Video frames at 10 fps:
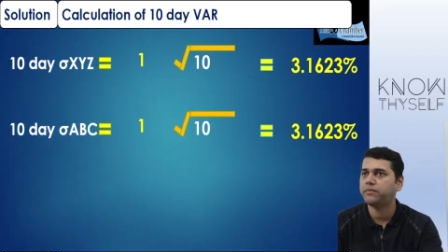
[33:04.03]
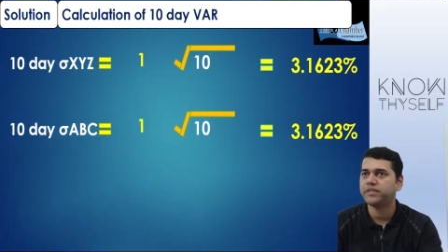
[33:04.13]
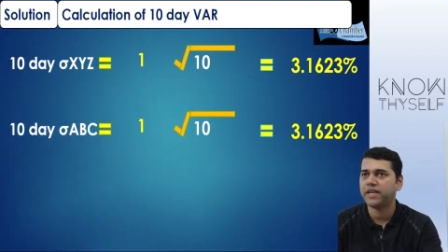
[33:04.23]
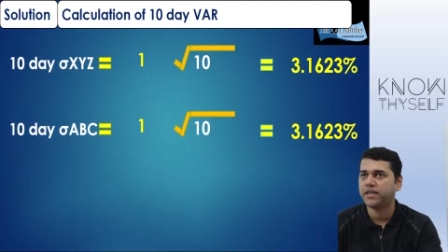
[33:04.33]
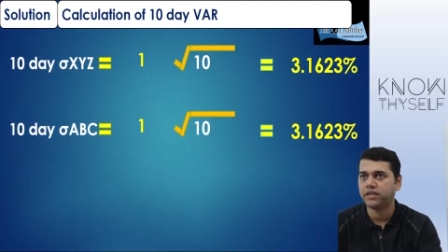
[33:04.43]

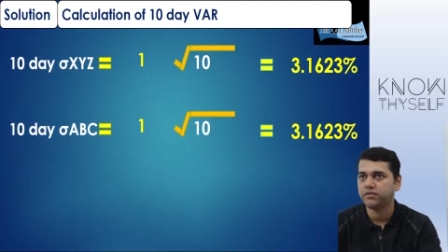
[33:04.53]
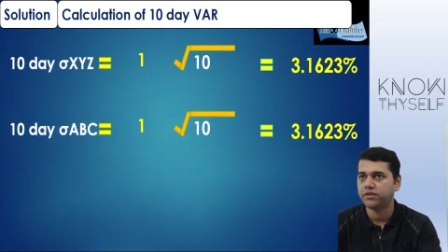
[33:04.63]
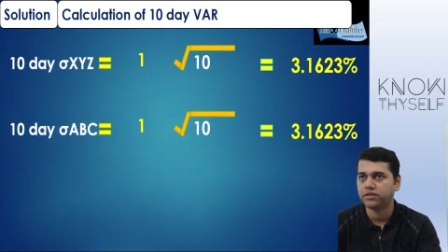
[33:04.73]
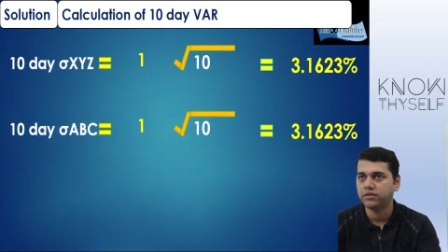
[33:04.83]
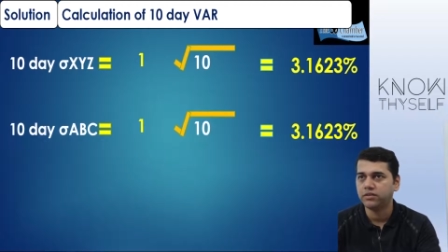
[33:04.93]
standard
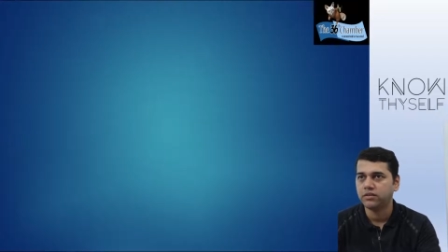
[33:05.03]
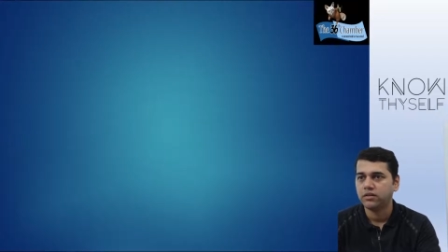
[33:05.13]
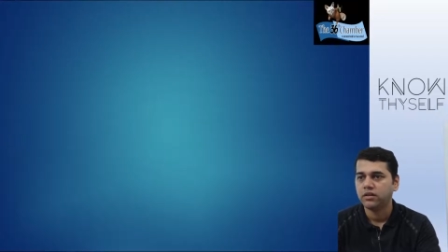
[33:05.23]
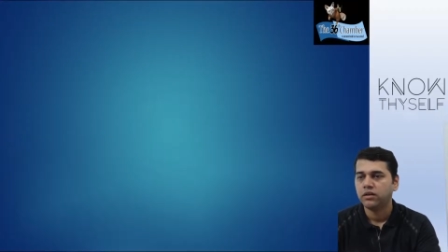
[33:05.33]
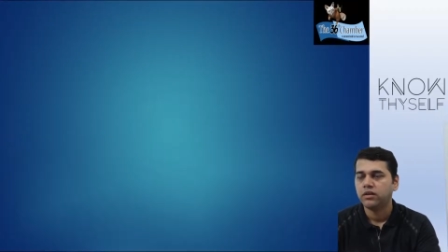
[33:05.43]
deviation.
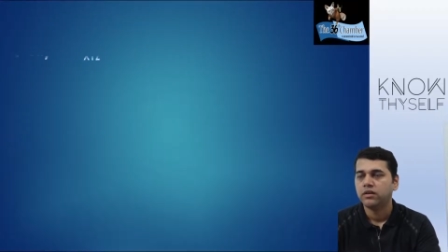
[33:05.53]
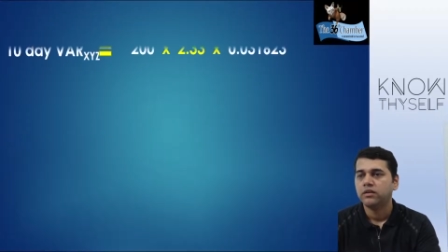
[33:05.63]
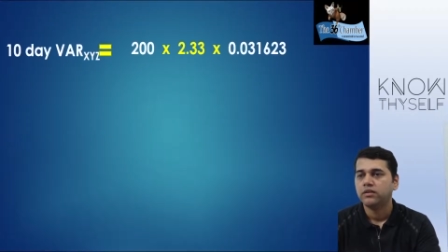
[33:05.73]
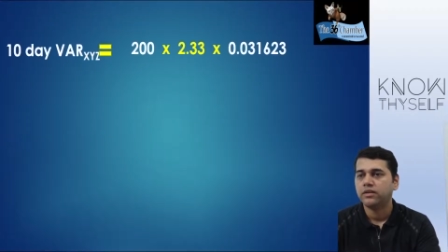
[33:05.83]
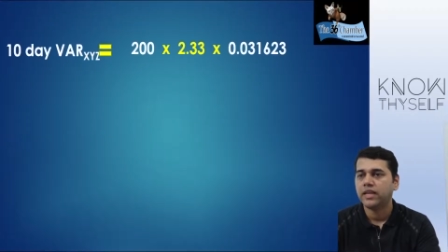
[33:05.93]

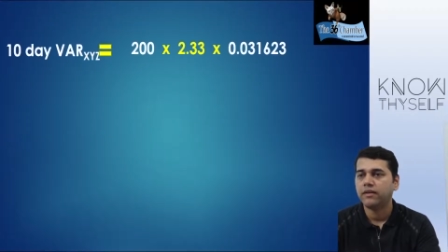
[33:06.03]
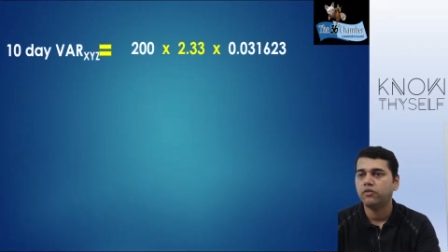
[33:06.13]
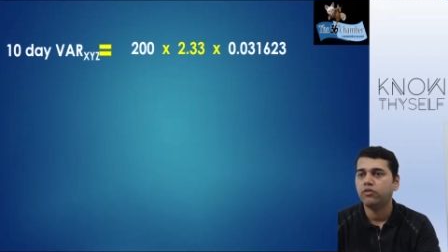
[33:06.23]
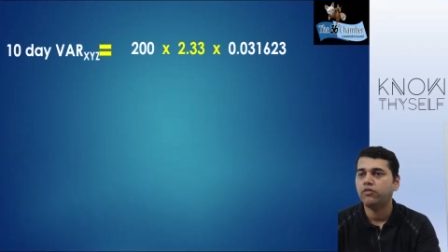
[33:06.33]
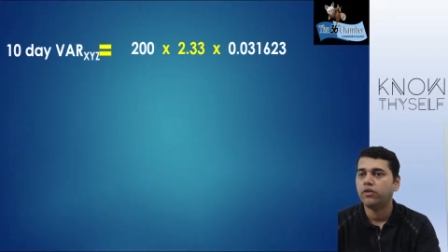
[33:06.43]
Then I will
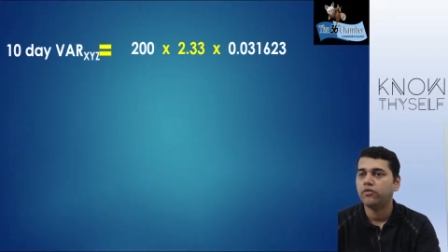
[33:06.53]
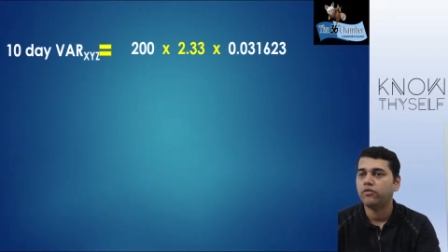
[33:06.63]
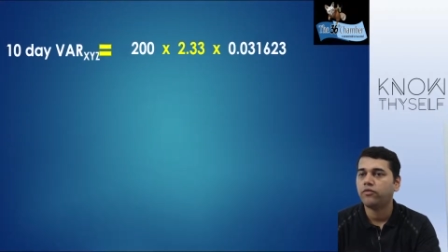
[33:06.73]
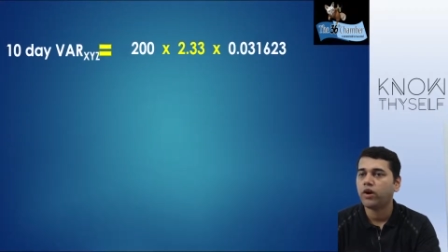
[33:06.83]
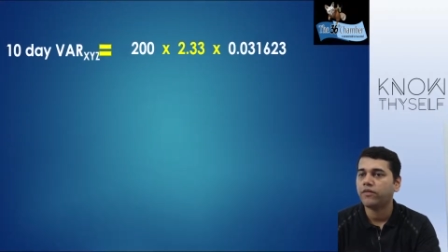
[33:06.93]
go for
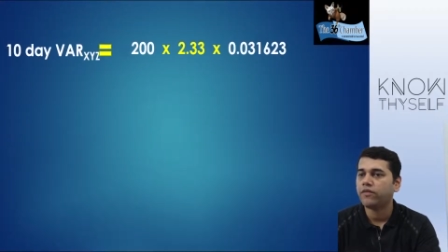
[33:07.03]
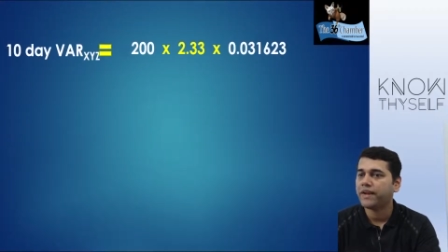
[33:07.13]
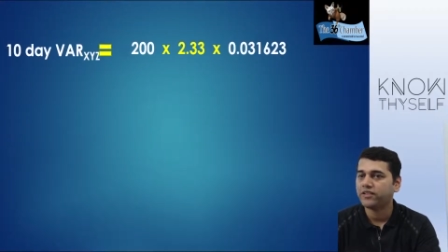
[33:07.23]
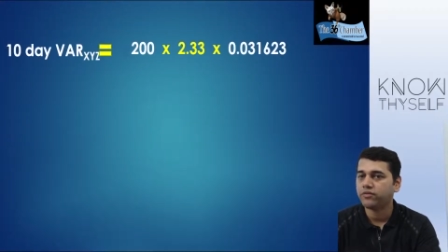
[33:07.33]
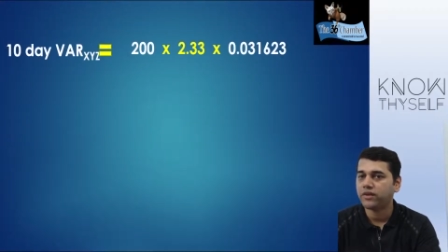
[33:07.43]
var for
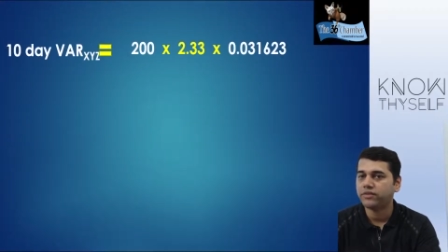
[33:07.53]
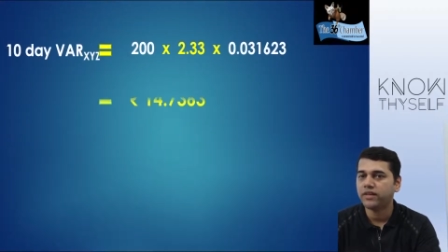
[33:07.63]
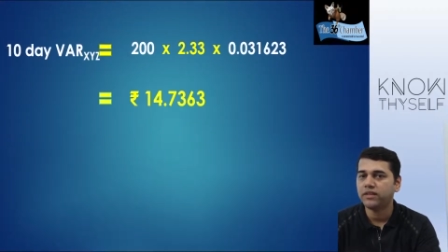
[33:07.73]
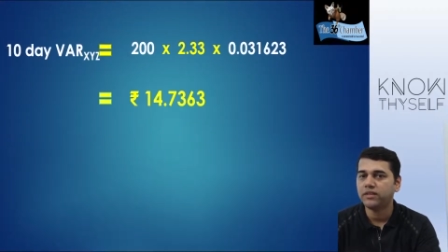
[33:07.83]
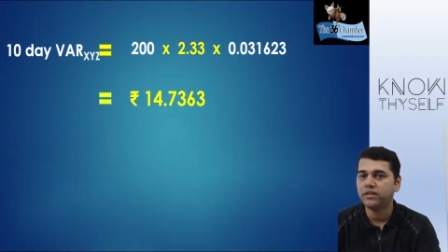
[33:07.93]
XYZ.
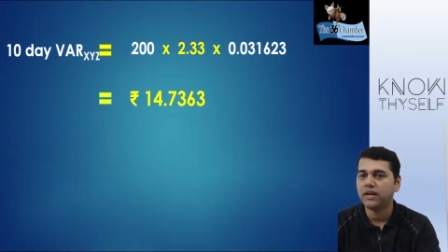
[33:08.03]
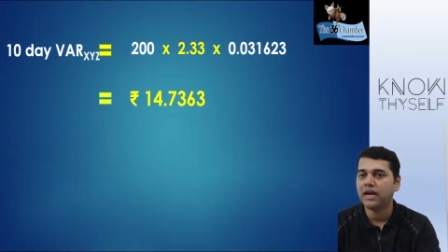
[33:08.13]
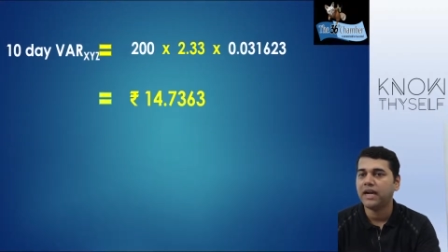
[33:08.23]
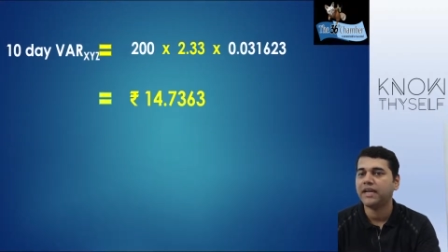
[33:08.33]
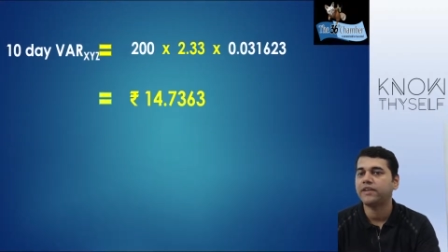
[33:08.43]

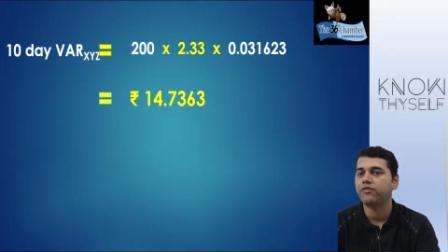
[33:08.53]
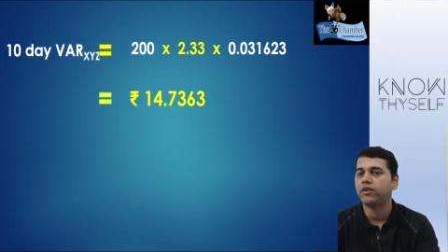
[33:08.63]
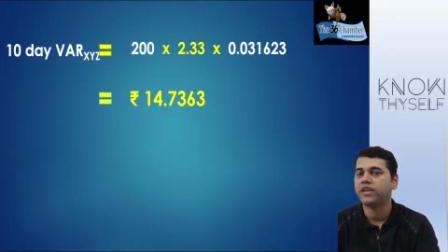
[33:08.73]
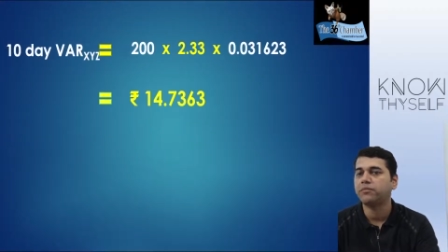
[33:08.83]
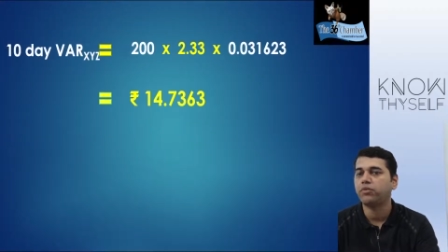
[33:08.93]
I get
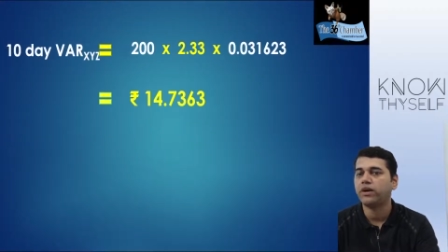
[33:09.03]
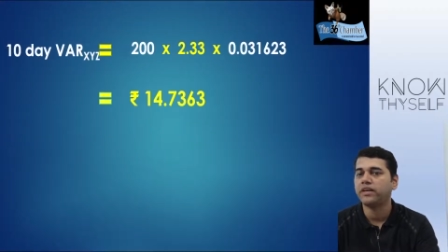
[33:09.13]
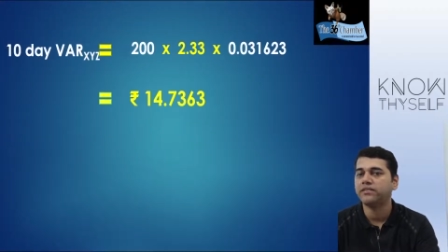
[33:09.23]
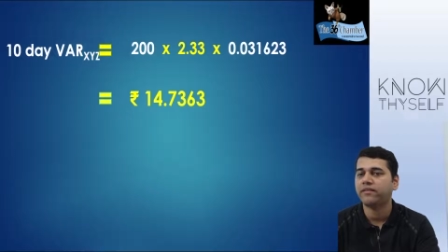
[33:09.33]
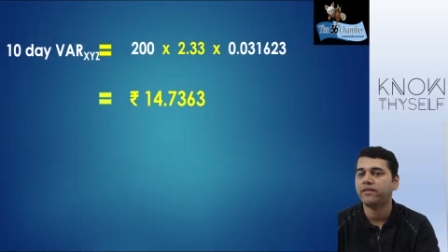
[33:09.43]

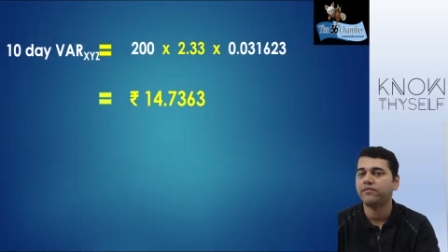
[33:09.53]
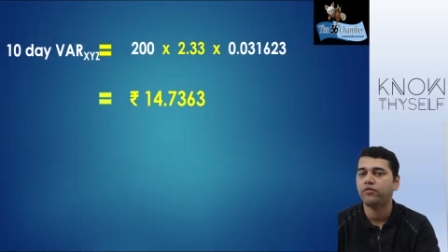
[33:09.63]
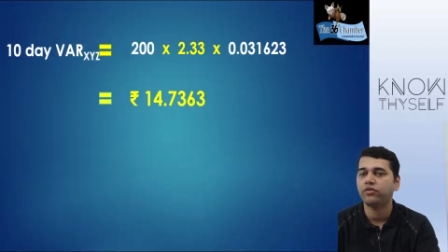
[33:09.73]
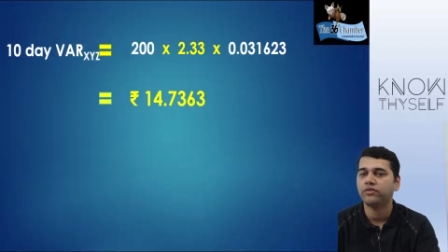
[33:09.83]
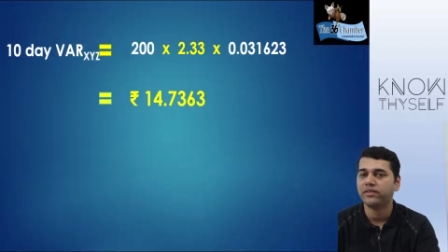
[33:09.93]

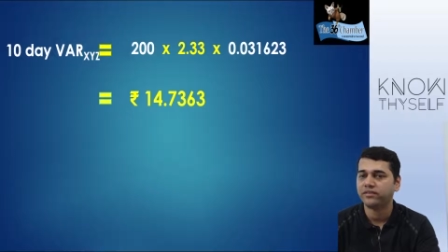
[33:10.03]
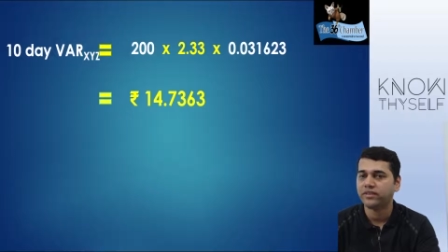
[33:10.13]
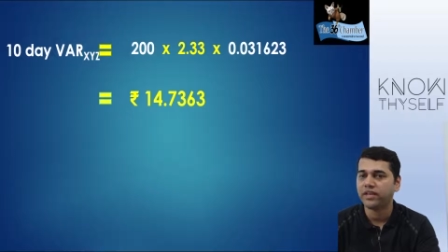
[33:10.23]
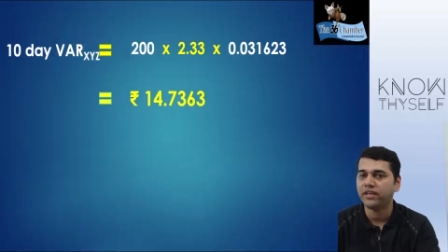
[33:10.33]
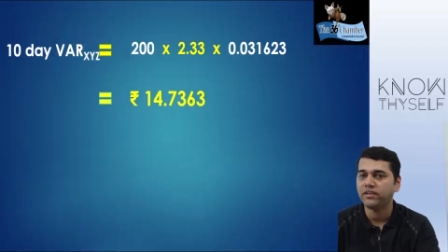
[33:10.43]

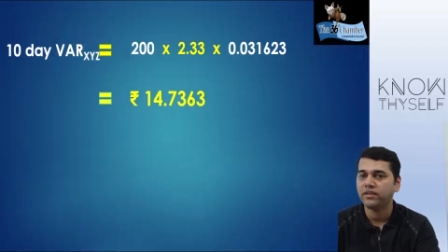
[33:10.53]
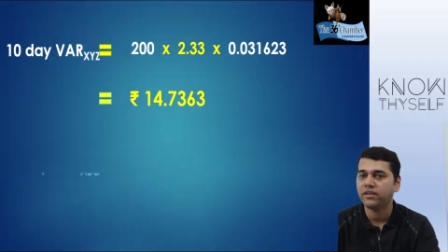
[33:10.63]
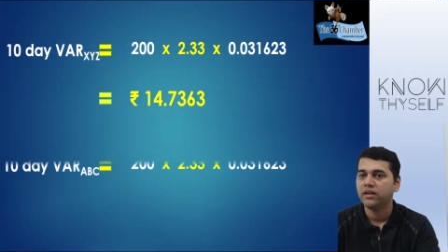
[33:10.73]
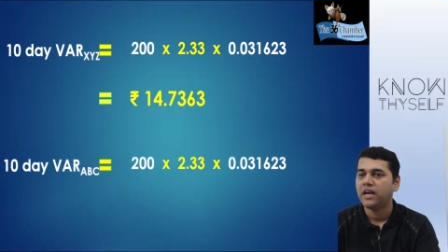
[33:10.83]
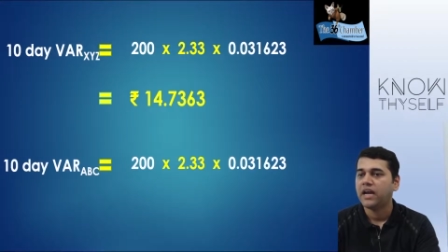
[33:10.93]
14.7463
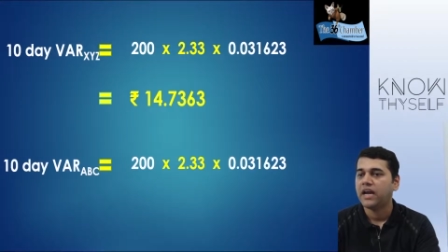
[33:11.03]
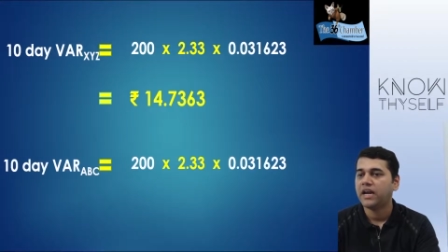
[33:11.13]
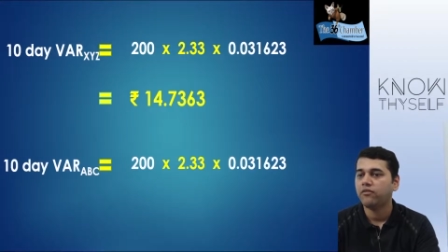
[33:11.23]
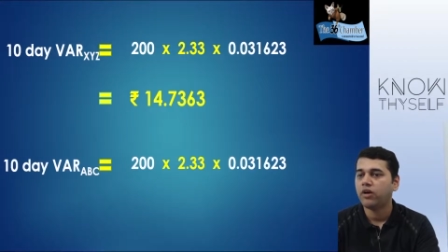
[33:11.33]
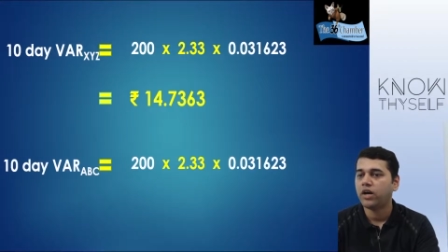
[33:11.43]

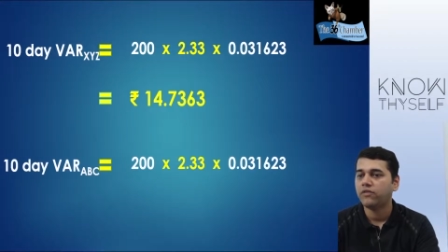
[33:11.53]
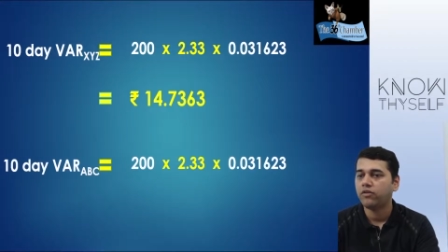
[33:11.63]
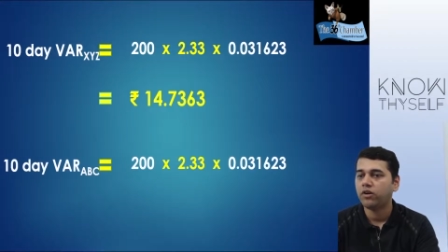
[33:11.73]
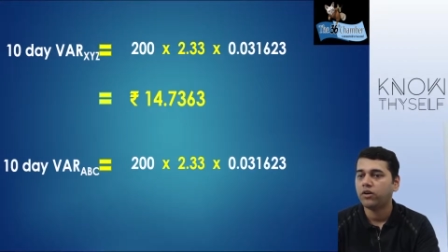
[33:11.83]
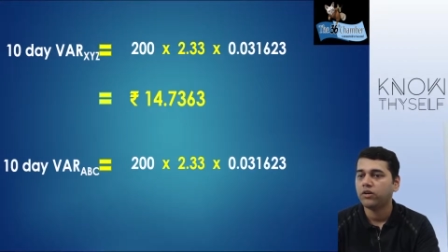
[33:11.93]
and var
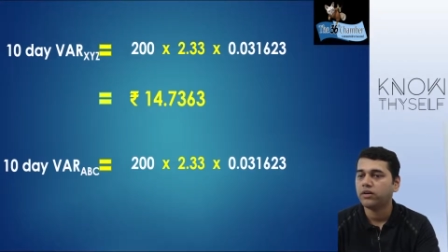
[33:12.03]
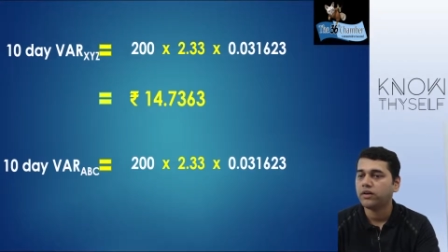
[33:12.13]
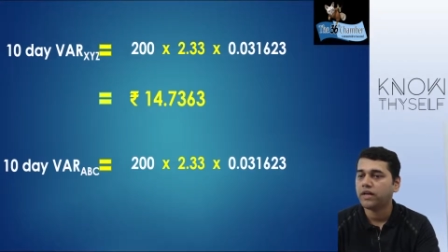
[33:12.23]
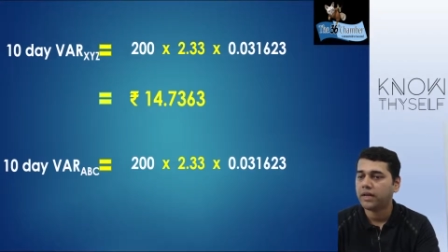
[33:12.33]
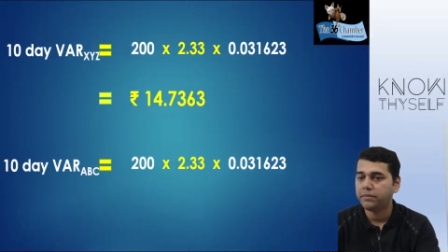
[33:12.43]
for
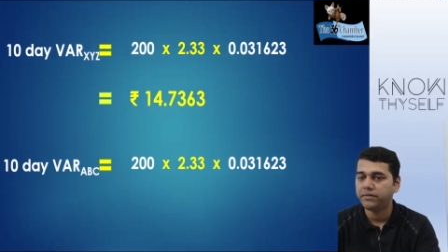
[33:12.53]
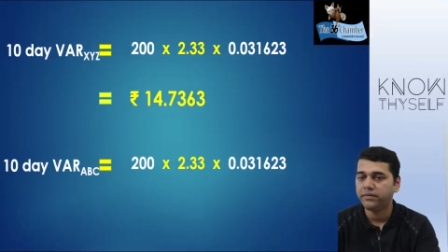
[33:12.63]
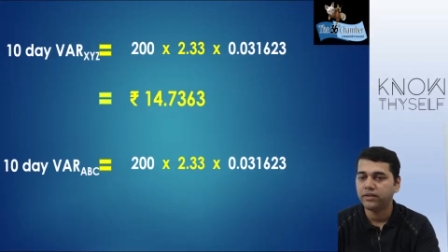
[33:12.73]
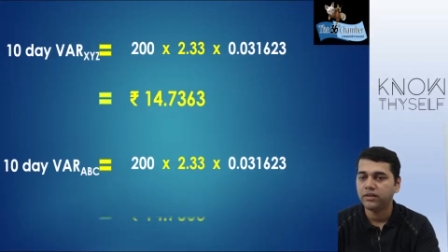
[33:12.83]
ABC